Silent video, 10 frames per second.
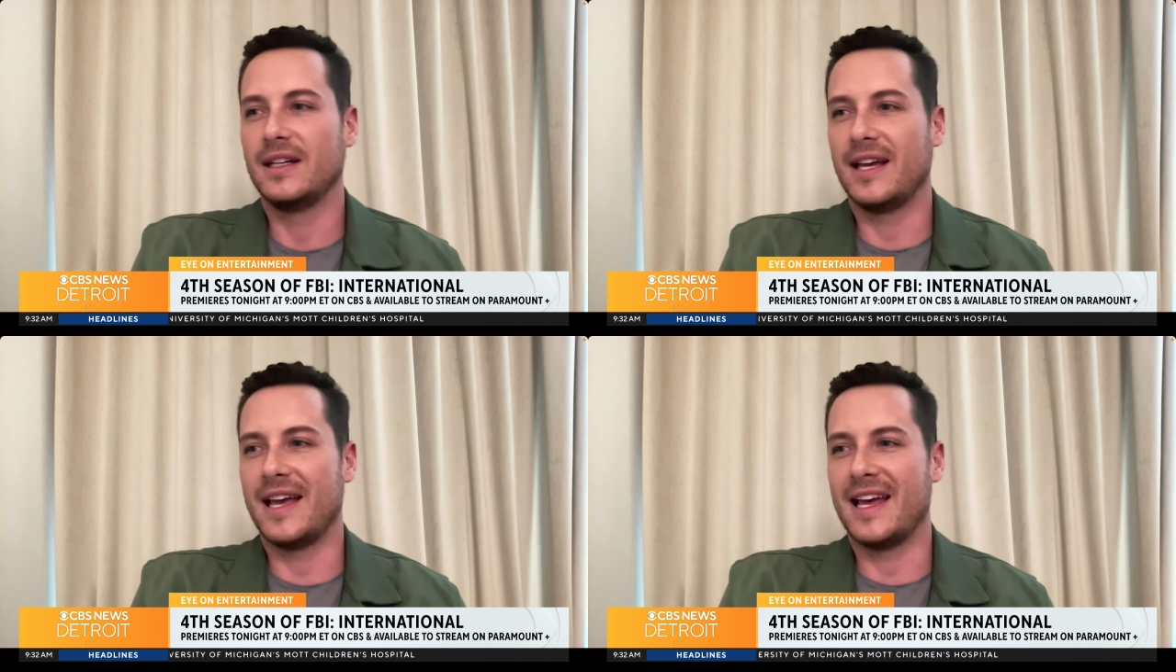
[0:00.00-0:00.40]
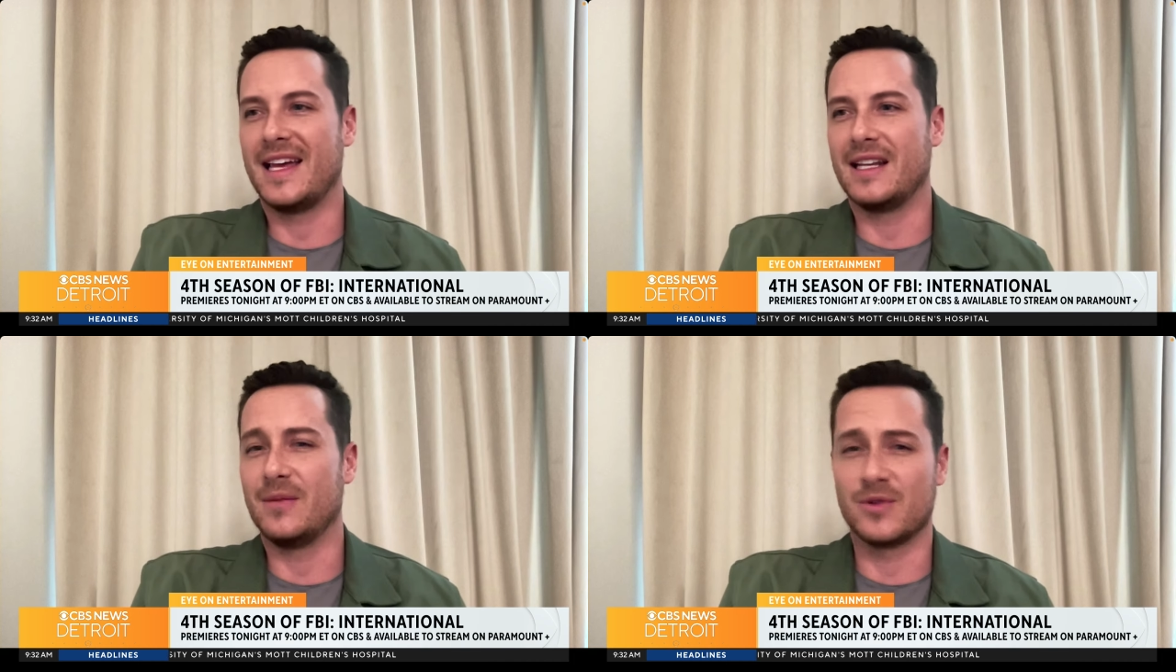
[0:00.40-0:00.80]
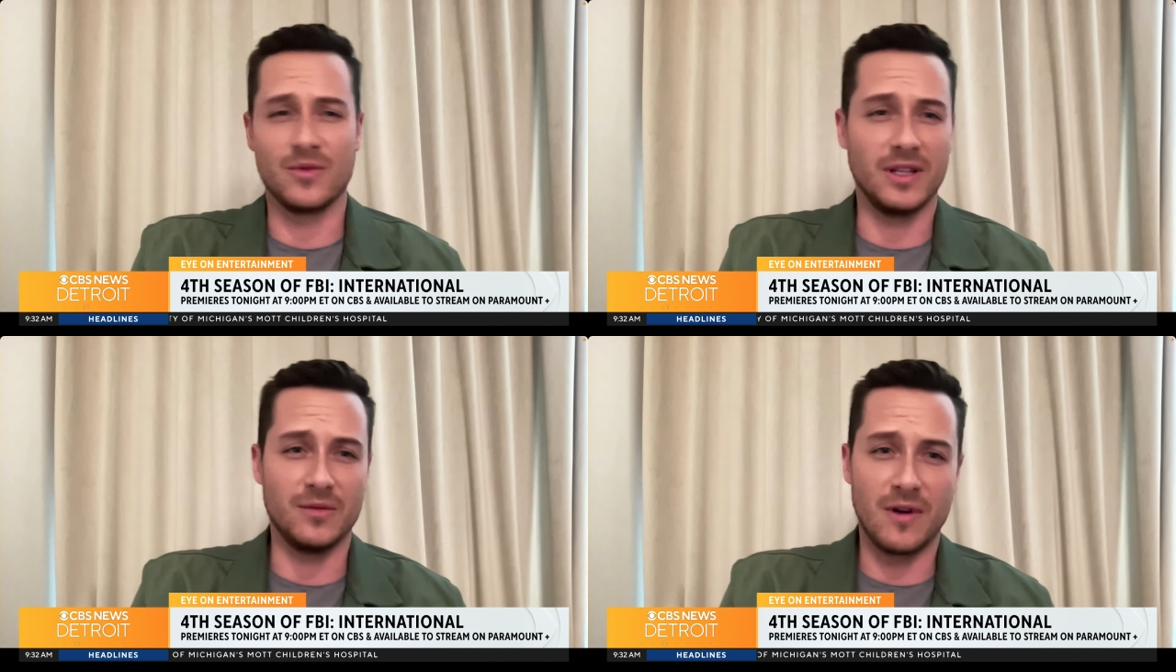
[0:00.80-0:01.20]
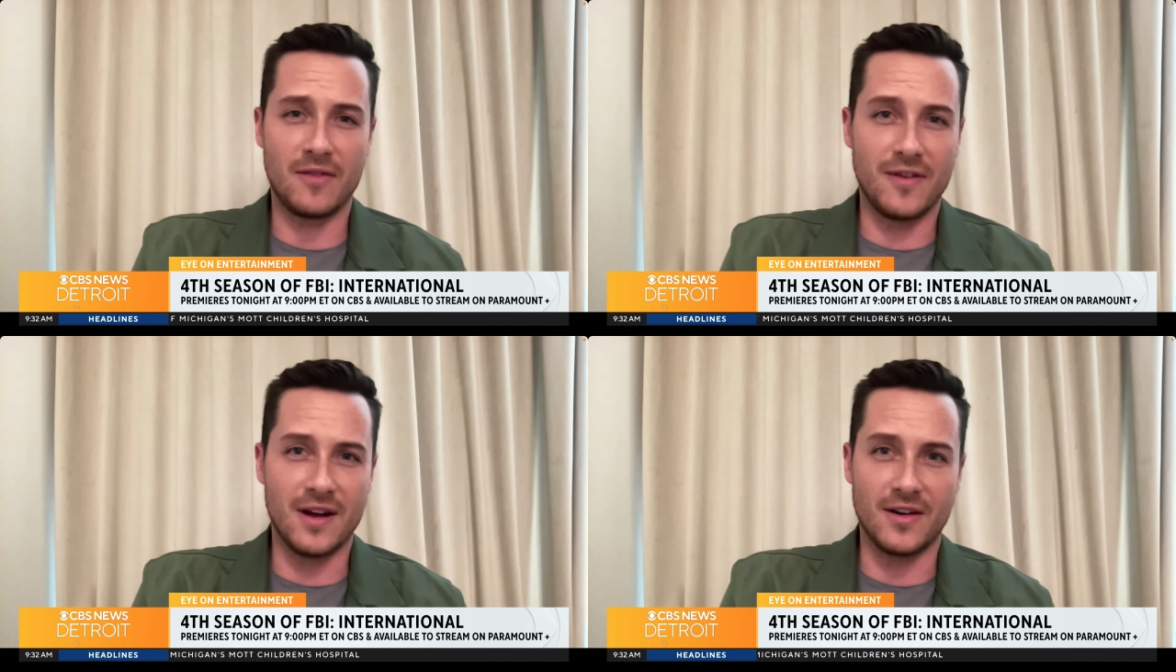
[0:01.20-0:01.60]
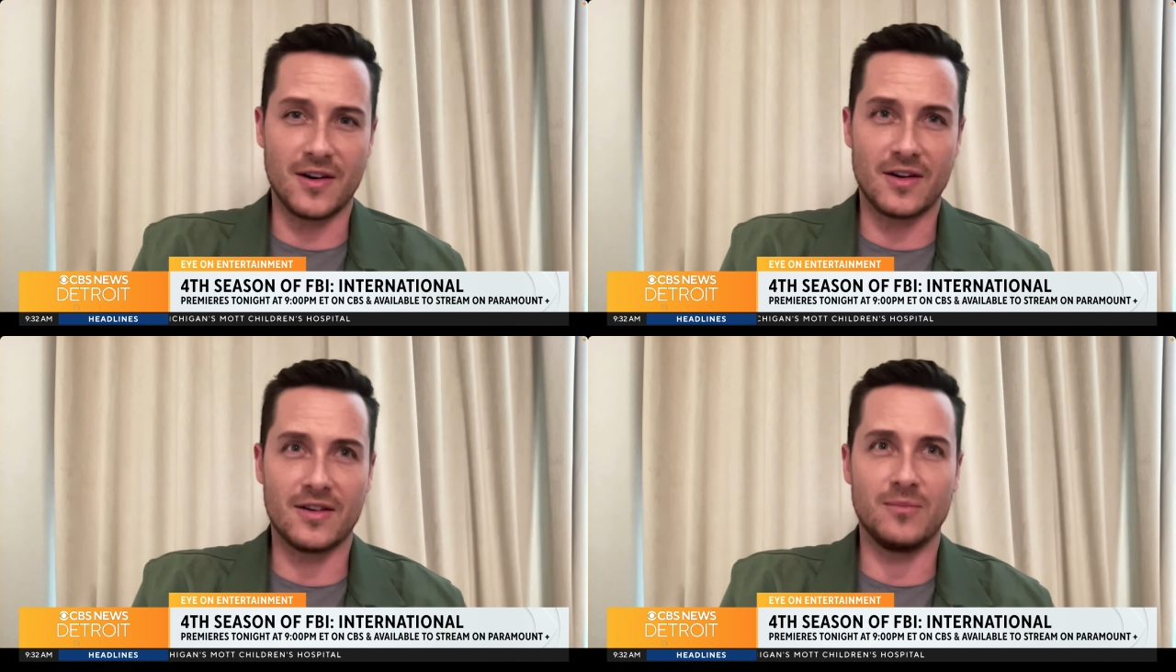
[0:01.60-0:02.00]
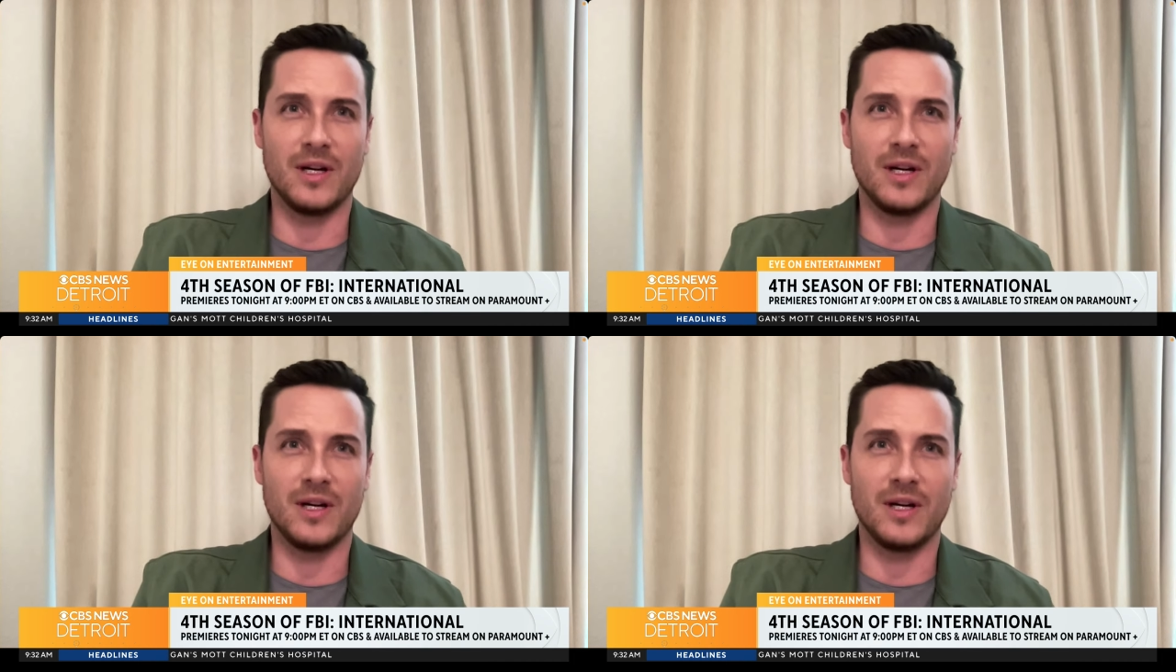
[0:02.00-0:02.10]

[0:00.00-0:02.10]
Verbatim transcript: and he was really rough on her,